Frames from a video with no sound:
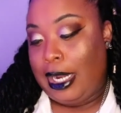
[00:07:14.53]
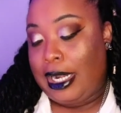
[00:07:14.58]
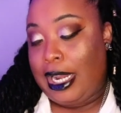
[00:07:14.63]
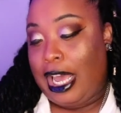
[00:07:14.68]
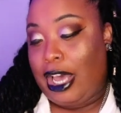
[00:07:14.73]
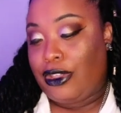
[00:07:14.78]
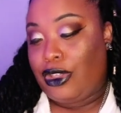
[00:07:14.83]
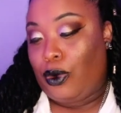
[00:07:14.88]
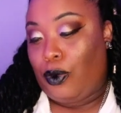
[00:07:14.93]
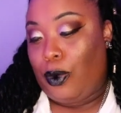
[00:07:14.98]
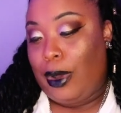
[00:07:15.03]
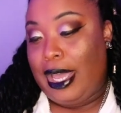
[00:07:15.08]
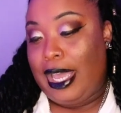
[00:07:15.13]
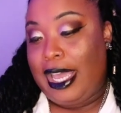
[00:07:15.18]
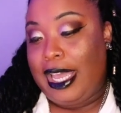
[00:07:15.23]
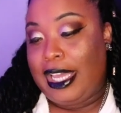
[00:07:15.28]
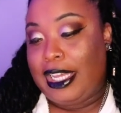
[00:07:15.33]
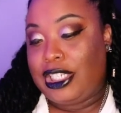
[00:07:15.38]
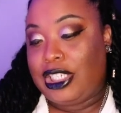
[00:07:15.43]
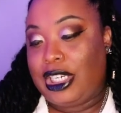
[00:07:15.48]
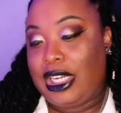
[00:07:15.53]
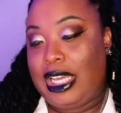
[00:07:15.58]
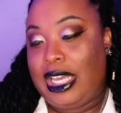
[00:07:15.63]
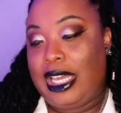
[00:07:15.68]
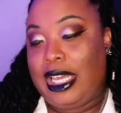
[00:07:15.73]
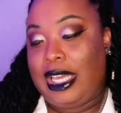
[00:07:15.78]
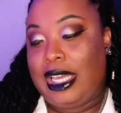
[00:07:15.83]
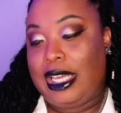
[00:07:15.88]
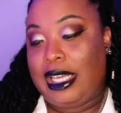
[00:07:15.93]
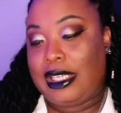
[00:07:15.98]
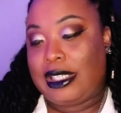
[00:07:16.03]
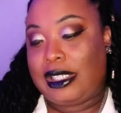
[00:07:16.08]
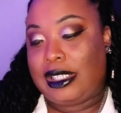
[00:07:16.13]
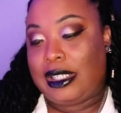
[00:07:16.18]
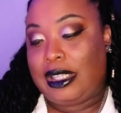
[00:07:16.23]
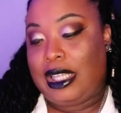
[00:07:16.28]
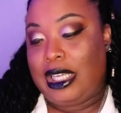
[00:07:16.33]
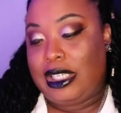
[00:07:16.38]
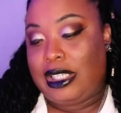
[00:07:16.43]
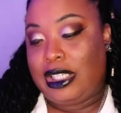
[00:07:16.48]
Now the wedge is,
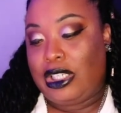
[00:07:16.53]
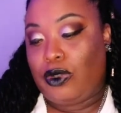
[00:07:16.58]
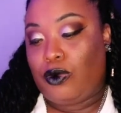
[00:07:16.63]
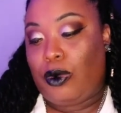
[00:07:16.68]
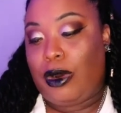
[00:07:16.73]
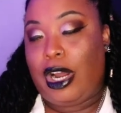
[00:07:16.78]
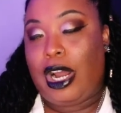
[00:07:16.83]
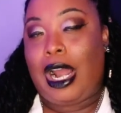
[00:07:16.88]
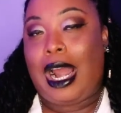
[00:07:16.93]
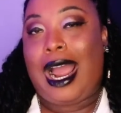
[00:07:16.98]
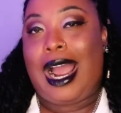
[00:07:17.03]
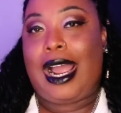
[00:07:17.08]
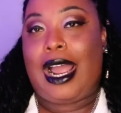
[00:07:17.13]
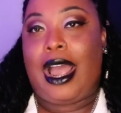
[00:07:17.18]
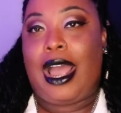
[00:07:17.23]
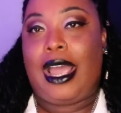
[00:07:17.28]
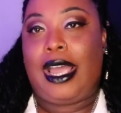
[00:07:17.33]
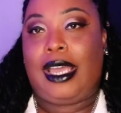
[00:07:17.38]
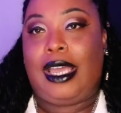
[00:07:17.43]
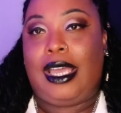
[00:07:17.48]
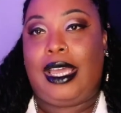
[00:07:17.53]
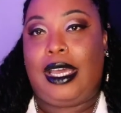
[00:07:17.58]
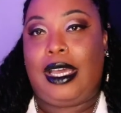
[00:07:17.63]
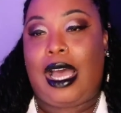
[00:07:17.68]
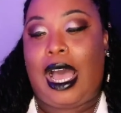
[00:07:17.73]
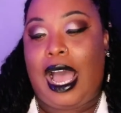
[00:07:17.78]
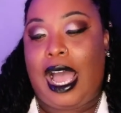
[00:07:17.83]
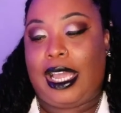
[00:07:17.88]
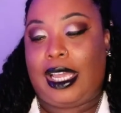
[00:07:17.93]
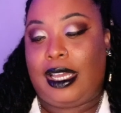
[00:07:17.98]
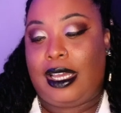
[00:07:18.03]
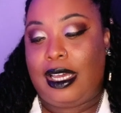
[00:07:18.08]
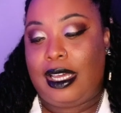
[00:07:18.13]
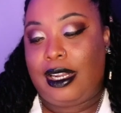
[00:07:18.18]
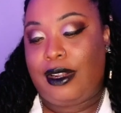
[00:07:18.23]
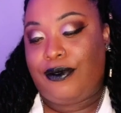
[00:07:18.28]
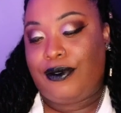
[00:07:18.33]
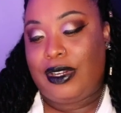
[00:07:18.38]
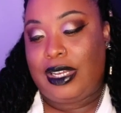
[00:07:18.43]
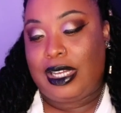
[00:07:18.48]
this is where I
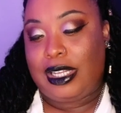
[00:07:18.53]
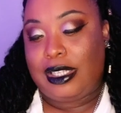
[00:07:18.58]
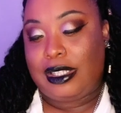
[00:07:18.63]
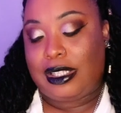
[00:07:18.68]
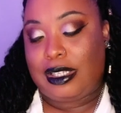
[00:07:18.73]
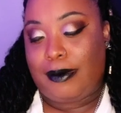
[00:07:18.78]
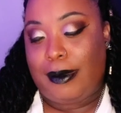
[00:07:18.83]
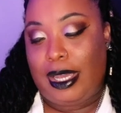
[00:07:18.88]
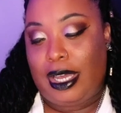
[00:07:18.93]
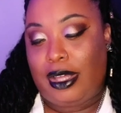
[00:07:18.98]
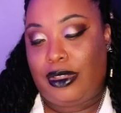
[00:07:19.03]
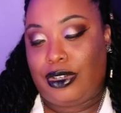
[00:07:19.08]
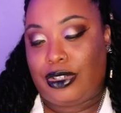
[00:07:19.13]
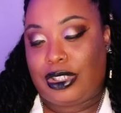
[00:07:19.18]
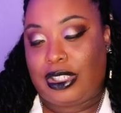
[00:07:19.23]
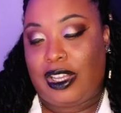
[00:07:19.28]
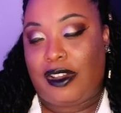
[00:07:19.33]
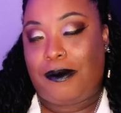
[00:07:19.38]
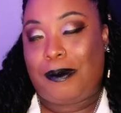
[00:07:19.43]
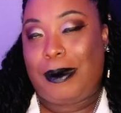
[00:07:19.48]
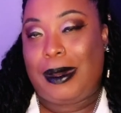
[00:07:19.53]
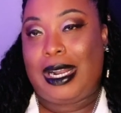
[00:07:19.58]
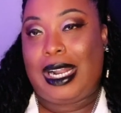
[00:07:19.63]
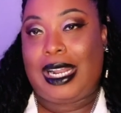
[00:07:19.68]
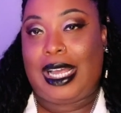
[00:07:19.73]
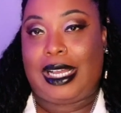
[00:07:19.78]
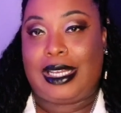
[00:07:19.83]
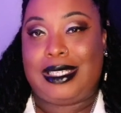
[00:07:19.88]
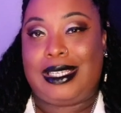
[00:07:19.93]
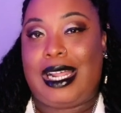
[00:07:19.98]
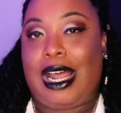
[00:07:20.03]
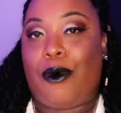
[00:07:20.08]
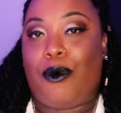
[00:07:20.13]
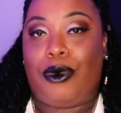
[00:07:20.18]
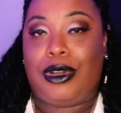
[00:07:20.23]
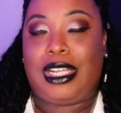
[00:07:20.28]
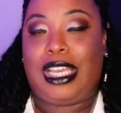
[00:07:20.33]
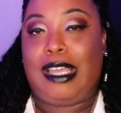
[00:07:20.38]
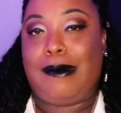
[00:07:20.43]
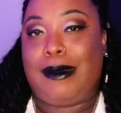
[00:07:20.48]
could have done some other stuff, but like I said, I
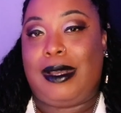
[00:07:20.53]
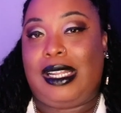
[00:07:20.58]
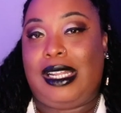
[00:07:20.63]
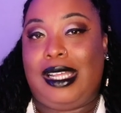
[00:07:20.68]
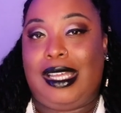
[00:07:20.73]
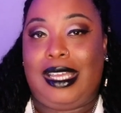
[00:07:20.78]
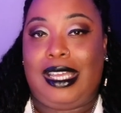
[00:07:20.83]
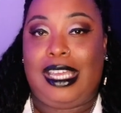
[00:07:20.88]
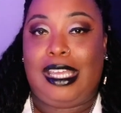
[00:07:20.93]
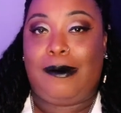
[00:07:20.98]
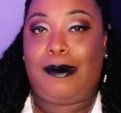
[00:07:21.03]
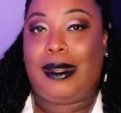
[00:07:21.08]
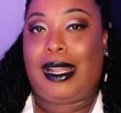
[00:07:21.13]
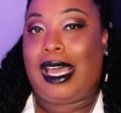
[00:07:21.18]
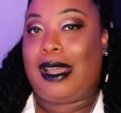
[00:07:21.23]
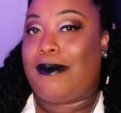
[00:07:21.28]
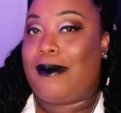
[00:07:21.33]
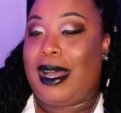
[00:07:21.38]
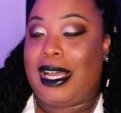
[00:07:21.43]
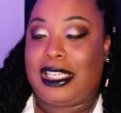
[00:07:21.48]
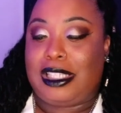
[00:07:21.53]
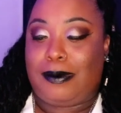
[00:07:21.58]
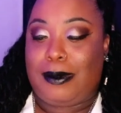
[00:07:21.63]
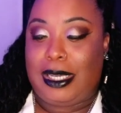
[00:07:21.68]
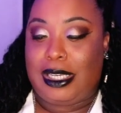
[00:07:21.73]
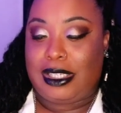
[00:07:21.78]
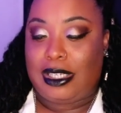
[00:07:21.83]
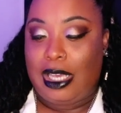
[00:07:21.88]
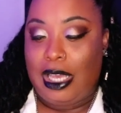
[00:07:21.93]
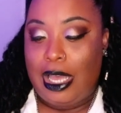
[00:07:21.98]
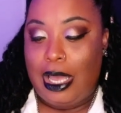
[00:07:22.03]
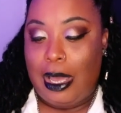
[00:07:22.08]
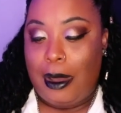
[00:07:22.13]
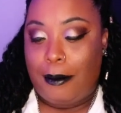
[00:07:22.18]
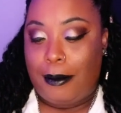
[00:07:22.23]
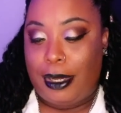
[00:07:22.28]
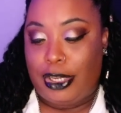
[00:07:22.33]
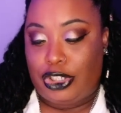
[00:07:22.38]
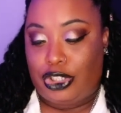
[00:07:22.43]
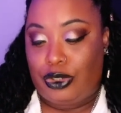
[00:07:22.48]
want to keep it clean, keep it like MySpace.
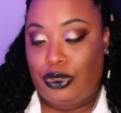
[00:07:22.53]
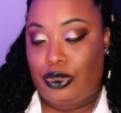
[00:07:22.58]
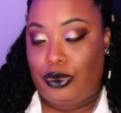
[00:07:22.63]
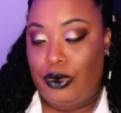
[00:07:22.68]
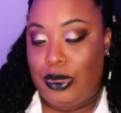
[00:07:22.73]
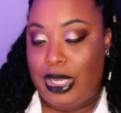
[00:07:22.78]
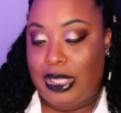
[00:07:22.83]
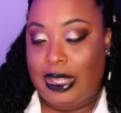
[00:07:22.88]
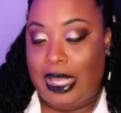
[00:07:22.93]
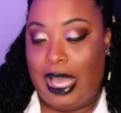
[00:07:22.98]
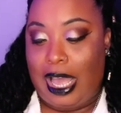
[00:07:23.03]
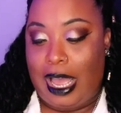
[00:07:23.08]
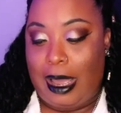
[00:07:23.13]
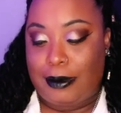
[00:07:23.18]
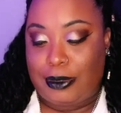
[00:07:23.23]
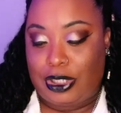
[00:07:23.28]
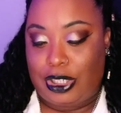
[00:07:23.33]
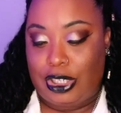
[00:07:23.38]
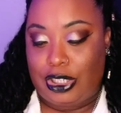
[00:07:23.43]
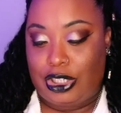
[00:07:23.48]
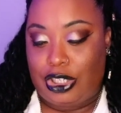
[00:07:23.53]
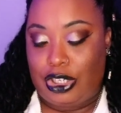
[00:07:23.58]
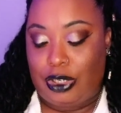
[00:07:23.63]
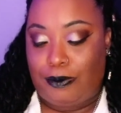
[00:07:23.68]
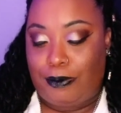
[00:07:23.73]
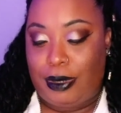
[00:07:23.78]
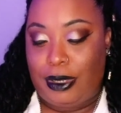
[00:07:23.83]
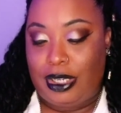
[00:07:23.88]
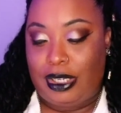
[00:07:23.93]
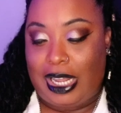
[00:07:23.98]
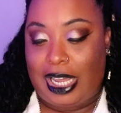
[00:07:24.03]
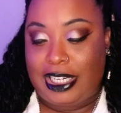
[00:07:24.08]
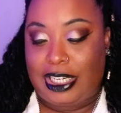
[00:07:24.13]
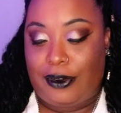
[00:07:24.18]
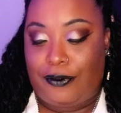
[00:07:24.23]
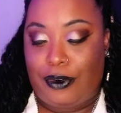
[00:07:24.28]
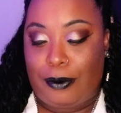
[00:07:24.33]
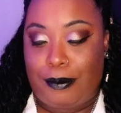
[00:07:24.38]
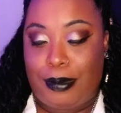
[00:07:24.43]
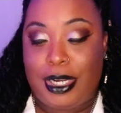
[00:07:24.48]
But you do get the option to put like
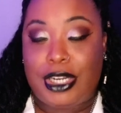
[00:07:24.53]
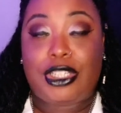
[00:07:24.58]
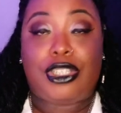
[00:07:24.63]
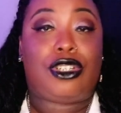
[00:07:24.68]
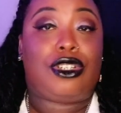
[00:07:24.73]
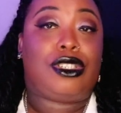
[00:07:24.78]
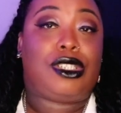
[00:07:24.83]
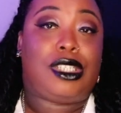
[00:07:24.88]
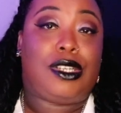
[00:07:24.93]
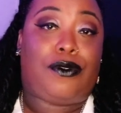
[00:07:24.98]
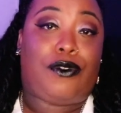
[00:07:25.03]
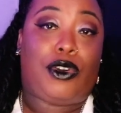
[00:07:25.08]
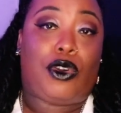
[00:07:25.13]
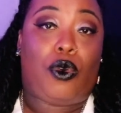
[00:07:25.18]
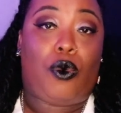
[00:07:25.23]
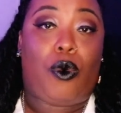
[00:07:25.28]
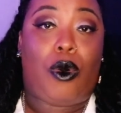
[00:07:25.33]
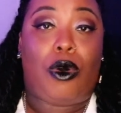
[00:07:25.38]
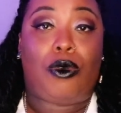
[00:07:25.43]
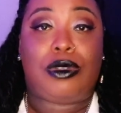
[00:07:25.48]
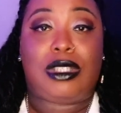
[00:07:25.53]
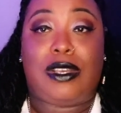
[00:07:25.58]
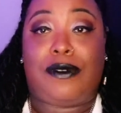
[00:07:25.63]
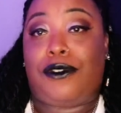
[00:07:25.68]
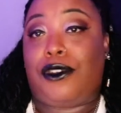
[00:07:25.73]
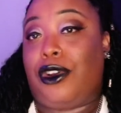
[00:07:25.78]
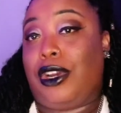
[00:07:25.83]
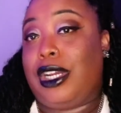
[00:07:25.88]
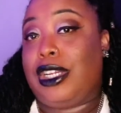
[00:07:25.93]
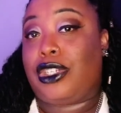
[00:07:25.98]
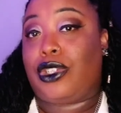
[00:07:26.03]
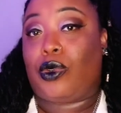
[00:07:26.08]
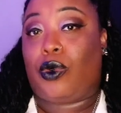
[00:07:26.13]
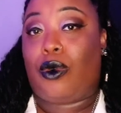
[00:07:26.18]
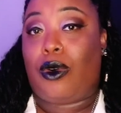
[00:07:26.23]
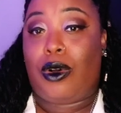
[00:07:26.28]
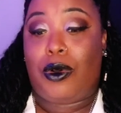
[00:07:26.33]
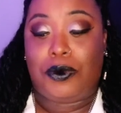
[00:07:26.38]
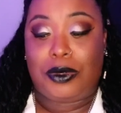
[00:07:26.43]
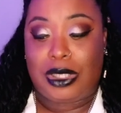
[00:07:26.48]
different pictures, different quotes. If you're into
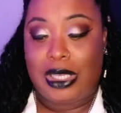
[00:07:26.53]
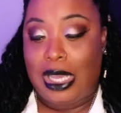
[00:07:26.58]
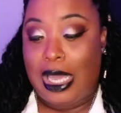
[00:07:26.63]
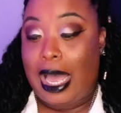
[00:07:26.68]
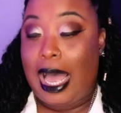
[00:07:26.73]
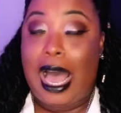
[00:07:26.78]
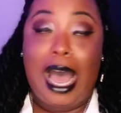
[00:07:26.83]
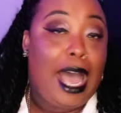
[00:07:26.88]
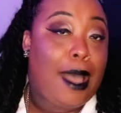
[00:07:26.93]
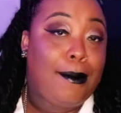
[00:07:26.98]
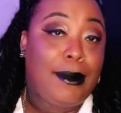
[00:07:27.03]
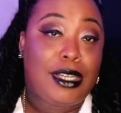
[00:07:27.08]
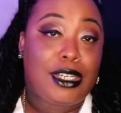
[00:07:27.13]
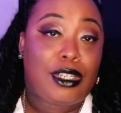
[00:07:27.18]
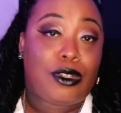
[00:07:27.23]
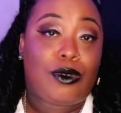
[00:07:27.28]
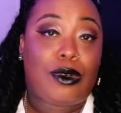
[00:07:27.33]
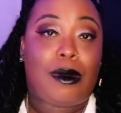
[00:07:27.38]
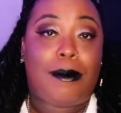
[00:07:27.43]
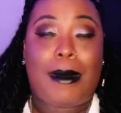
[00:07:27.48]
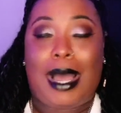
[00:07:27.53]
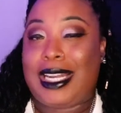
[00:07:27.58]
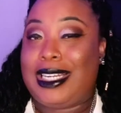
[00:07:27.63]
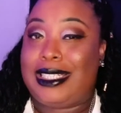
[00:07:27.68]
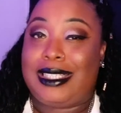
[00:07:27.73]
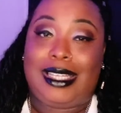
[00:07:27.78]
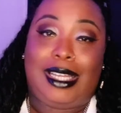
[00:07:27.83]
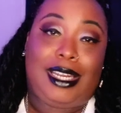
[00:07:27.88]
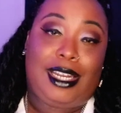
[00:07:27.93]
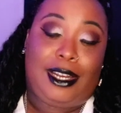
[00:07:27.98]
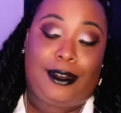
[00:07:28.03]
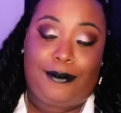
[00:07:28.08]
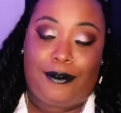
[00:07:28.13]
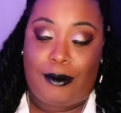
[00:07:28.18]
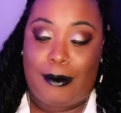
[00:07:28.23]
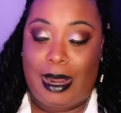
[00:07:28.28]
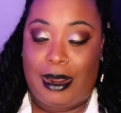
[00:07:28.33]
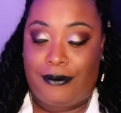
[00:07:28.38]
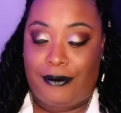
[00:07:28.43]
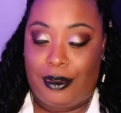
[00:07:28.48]
quotes, I'm into them. I just didn't need it
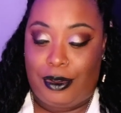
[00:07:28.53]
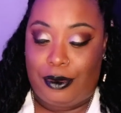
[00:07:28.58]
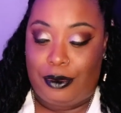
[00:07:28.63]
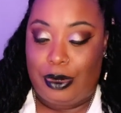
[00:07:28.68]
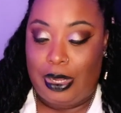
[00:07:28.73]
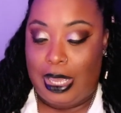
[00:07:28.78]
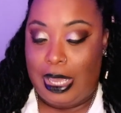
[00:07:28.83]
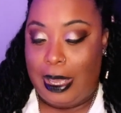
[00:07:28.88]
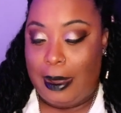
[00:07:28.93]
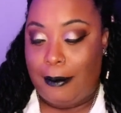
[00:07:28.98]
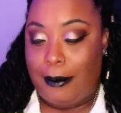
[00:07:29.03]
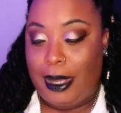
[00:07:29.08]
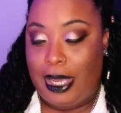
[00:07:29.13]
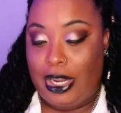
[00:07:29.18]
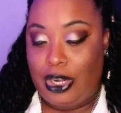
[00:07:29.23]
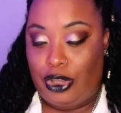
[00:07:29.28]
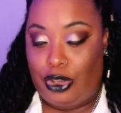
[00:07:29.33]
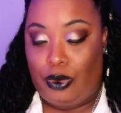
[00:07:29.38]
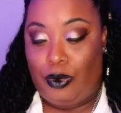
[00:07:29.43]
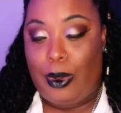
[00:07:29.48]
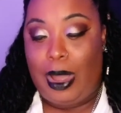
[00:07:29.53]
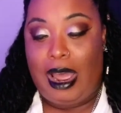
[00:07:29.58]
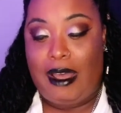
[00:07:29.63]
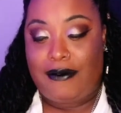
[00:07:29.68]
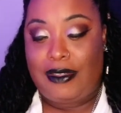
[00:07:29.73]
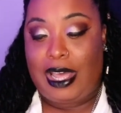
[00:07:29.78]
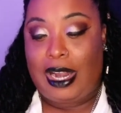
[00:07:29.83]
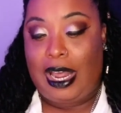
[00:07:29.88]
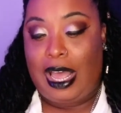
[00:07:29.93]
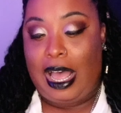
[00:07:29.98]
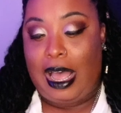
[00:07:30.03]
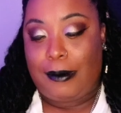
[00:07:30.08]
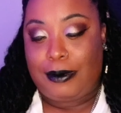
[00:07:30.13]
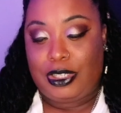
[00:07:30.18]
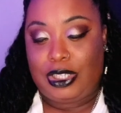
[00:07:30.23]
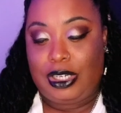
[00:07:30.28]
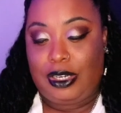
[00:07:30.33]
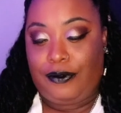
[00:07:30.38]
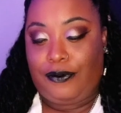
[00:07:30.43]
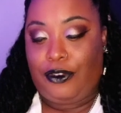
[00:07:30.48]
for my phone. But you have that
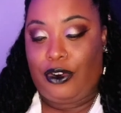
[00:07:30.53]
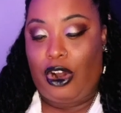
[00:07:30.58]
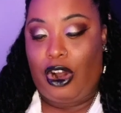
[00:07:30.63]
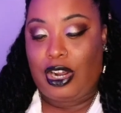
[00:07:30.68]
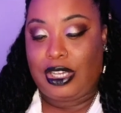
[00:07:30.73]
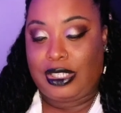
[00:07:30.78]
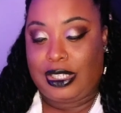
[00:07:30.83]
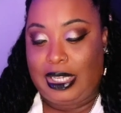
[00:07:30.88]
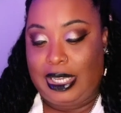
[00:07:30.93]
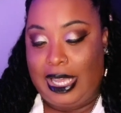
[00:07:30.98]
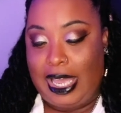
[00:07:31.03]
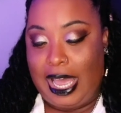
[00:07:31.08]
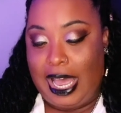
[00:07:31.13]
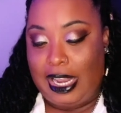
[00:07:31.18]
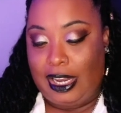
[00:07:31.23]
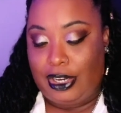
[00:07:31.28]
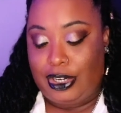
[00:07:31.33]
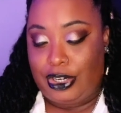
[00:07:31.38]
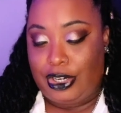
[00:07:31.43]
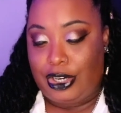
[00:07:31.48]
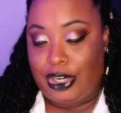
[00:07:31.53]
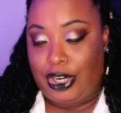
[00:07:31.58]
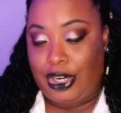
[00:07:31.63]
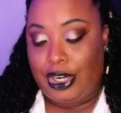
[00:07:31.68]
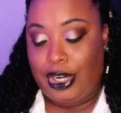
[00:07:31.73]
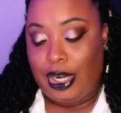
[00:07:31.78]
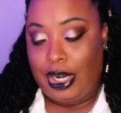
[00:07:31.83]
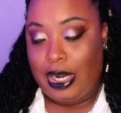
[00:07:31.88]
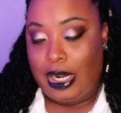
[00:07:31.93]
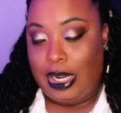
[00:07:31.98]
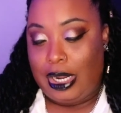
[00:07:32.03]
option for ours, the calendar.